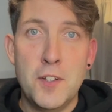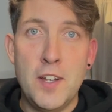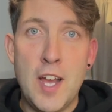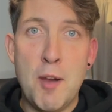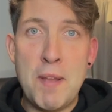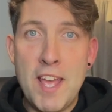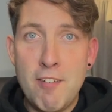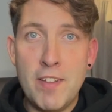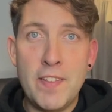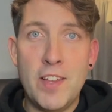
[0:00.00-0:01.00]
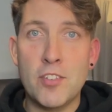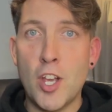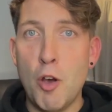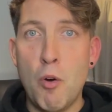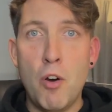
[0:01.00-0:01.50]
I'm hearing this
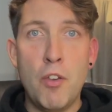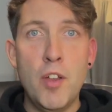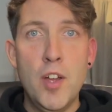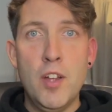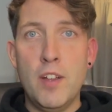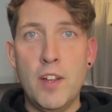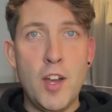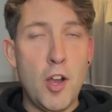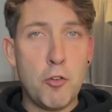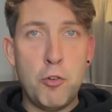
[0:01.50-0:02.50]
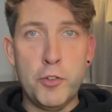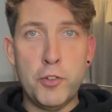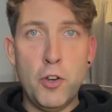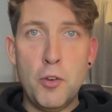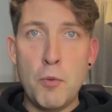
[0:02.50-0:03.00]
go on across
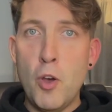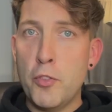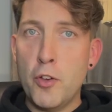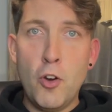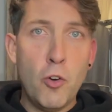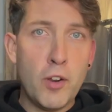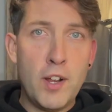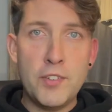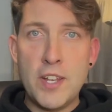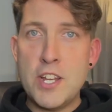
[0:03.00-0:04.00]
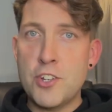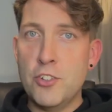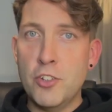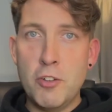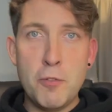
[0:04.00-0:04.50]
other
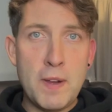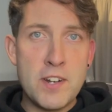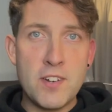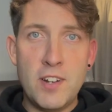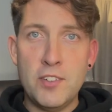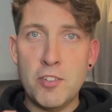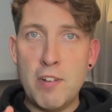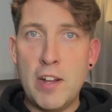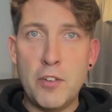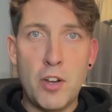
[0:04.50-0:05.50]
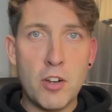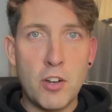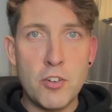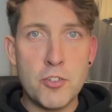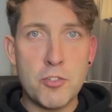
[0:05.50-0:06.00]
organizations, other evangelists around our
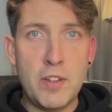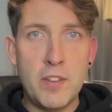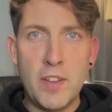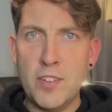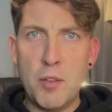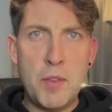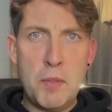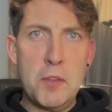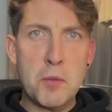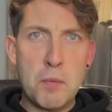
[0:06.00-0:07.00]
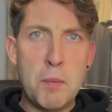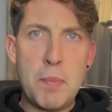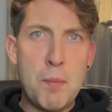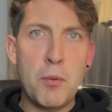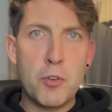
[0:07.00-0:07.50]
country, that they say these are the
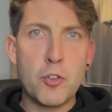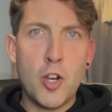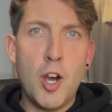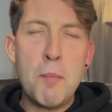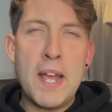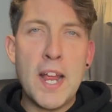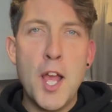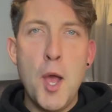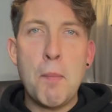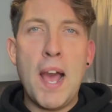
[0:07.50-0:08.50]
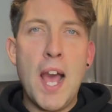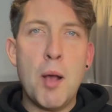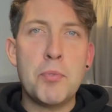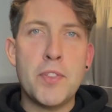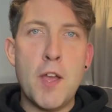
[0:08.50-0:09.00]
people are just coming.
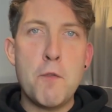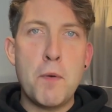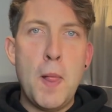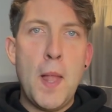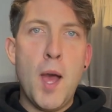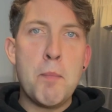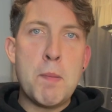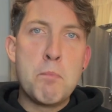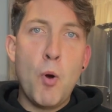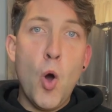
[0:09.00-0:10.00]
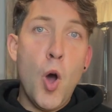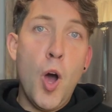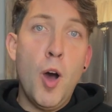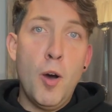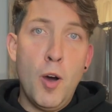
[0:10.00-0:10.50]
Perhaps they've been brought
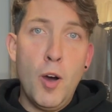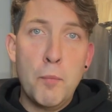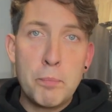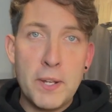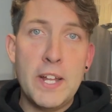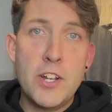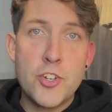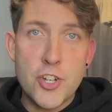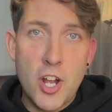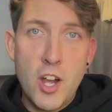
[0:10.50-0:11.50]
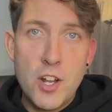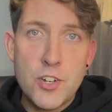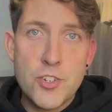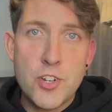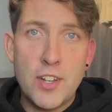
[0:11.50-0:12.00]
up in
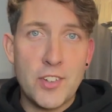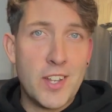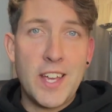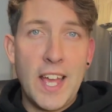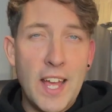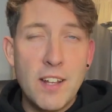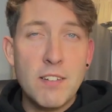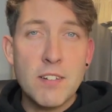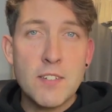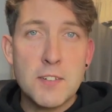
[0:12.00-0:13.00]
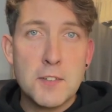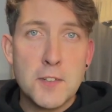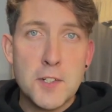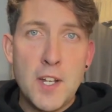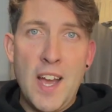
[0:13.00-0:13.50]
church as a kid,
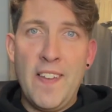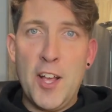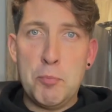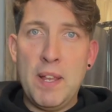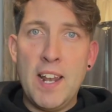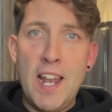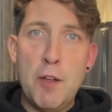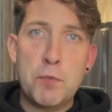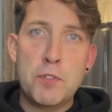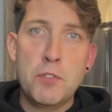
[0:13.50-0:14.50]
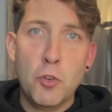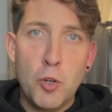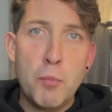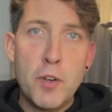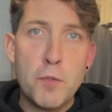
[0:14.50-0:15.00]
and that's been left
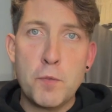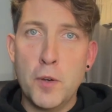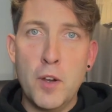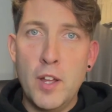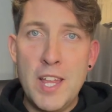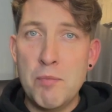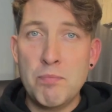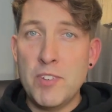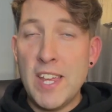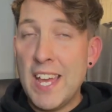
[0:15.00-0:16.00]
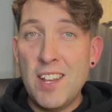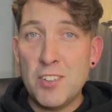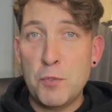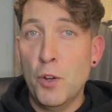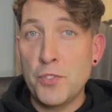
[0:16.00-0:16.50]
dormant for years,
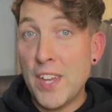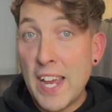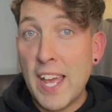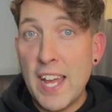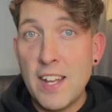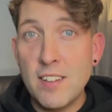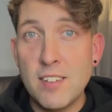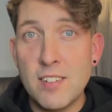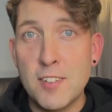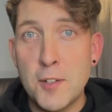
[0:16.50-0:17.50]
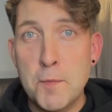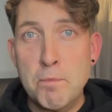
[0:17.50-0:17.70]
if not decades.